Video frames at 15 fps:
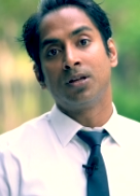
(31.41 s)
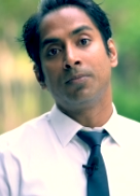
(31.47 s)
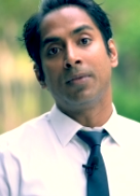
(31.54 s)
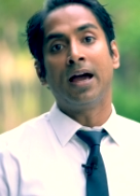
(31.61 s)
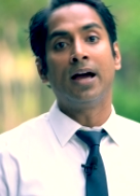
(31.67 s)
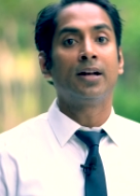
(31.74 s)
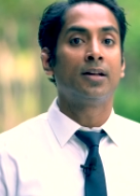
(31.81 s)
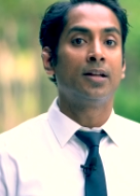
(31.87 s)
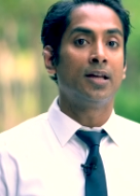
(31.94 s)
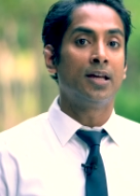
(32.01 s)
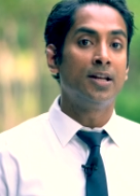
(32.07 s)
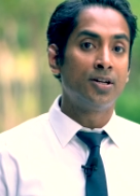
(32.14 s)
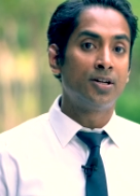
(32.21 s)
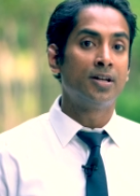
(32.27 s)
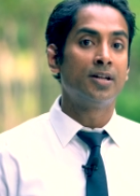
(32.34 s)
them at
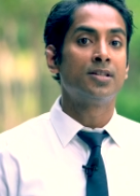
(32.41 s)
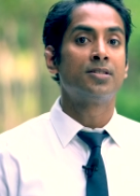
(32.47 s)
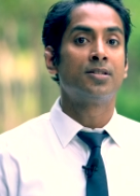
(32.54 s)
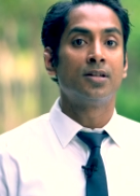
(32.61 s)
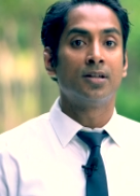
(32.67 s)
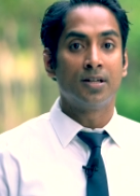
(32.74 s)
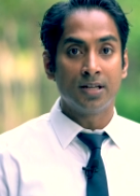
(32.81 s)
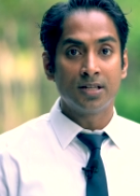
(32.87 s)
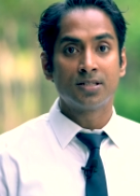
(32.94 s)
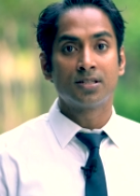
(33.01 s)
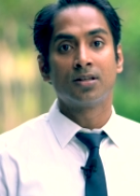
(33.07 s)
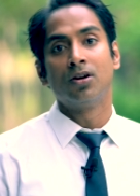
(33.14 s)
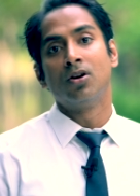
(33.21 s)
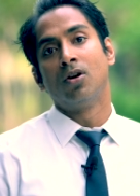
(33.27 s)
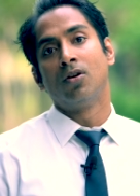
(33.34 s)
increased
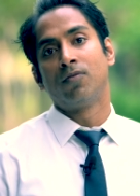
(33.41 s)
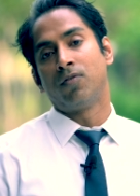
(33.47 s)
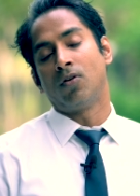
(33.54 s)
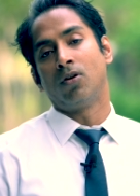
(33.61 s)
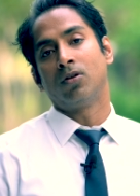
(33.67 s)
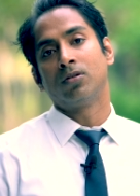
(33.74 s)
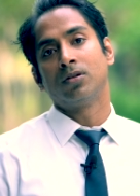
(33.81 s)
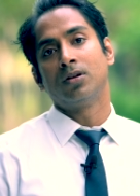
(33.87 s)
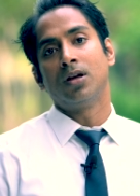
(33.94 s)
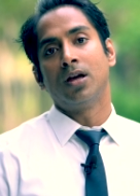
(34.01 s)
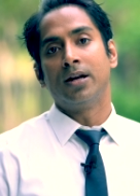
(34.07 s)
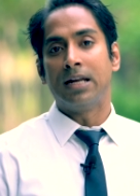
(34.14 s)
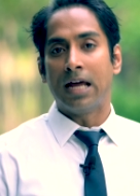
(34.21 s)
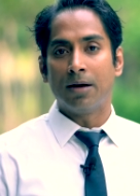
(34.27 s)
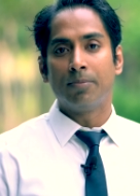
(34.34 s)
risk for
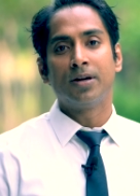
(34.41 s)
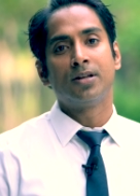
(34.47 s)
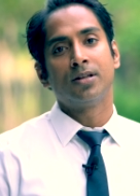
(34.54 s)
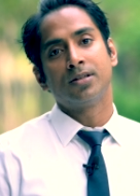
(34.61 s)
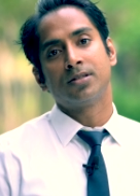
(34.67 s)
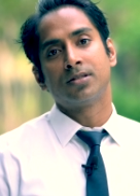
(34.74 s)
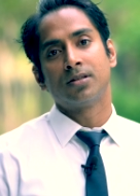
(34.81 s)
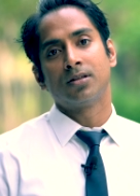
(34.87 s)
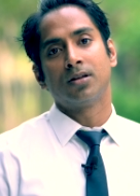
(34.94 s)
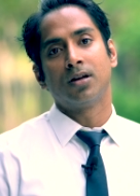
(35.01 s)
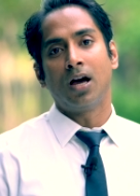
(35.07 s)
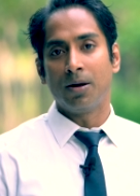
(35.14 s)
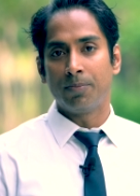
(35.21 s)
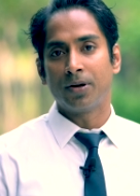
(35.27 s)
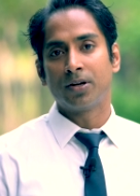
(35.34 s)
diabetes,
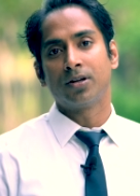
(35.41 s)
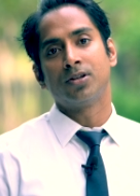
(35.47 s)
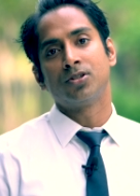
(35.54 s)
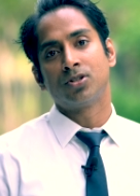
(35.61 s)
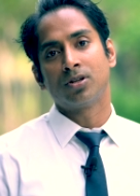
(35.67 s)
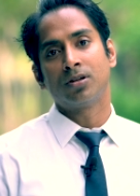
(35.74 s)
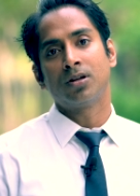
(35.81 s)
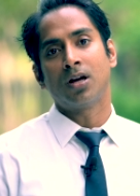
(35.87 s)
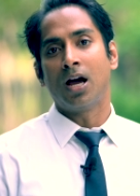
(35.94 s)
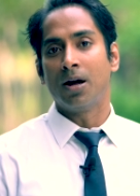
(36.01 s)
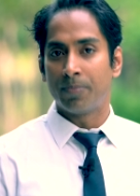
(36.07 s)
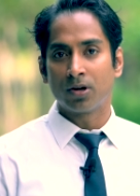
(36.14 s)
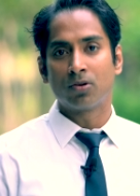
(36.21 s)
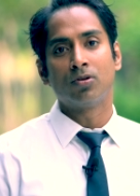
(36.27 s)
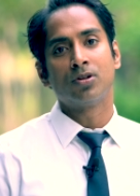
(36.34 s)
hypertension,
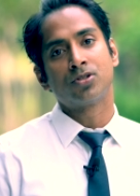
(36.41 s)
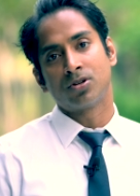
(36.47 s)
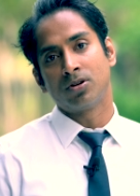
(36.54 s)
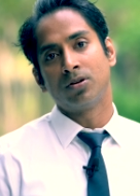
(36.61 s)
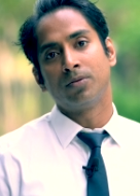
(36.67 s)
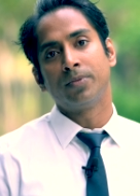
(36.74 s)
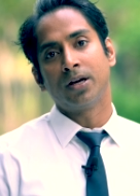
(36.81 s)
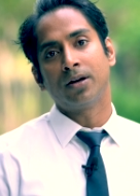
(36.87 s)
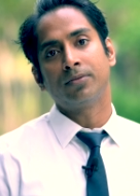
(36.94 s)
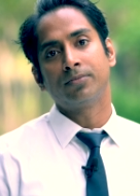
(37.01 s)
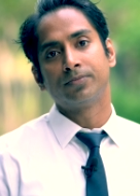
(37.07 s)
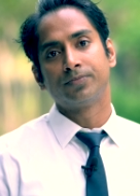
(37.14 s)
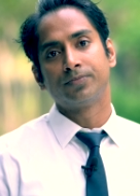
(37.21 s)
hypercholesterolemia.